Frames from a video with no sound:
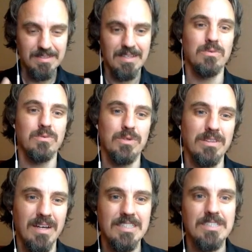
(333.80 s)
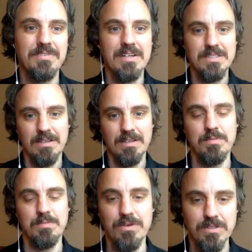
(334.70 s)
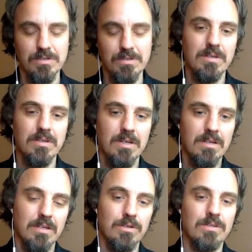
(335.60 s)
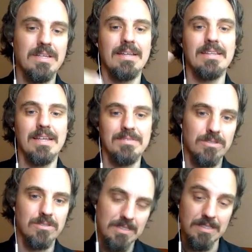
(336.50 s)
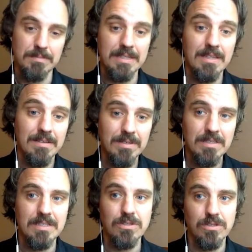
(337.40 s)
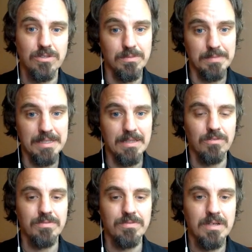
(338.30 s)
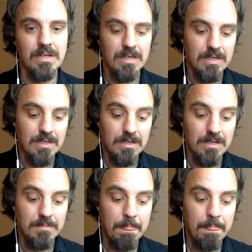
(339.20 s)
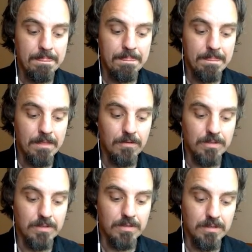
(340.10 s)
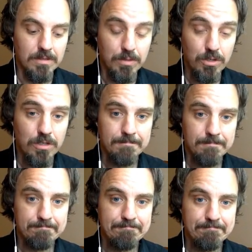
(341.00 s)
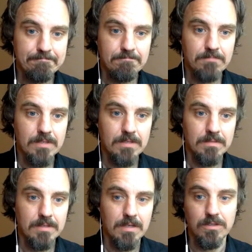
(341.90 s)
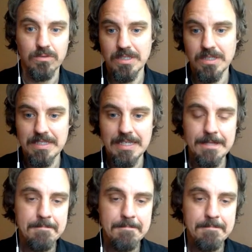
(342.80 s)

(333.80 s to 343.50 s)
We have 9 spheres and an Empyrean, so like a 10 levels. So this is the middle level, and it's also the middle of the book, Canto 17.